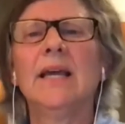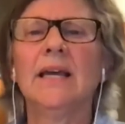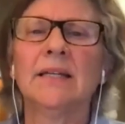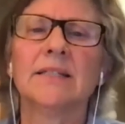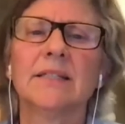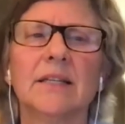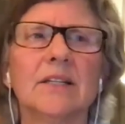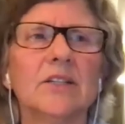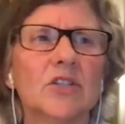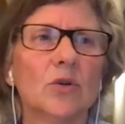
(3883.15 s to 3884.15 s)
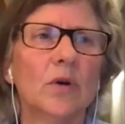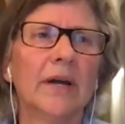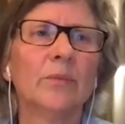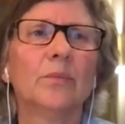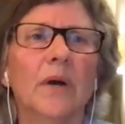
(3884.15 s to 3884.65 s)
And so
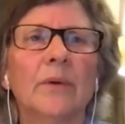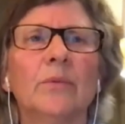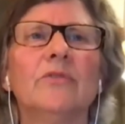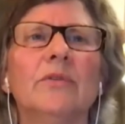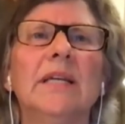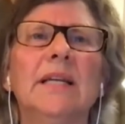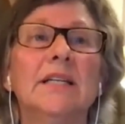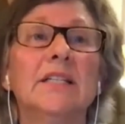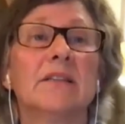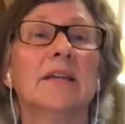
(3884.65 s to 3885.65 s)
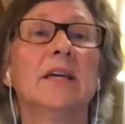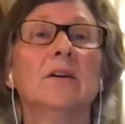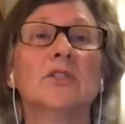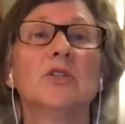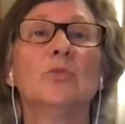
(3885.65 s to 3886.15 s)
I would really like to thank
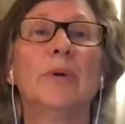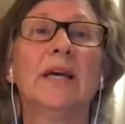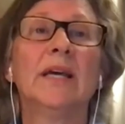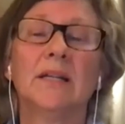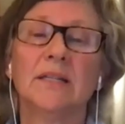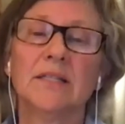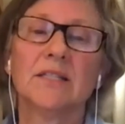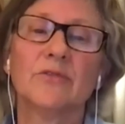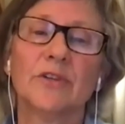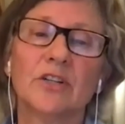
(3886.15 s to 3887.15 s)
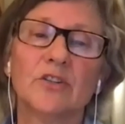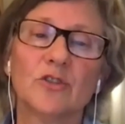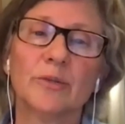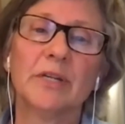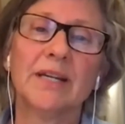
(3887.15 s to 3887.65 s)
our two panelists for
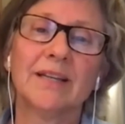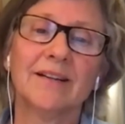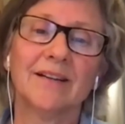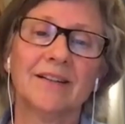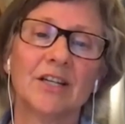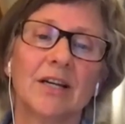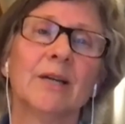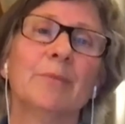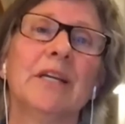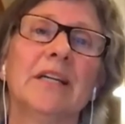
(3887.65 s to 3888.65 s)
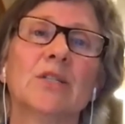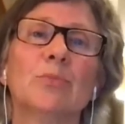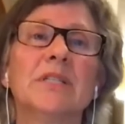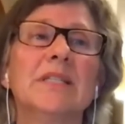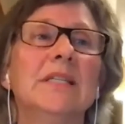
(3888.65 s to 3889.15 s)
contributing their time and
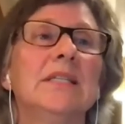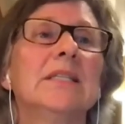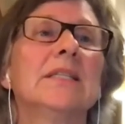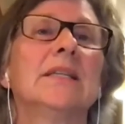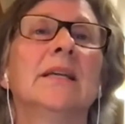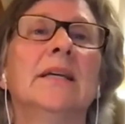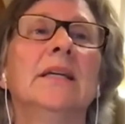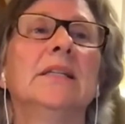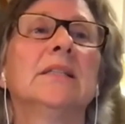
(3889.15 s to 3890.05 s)
expertise tonight.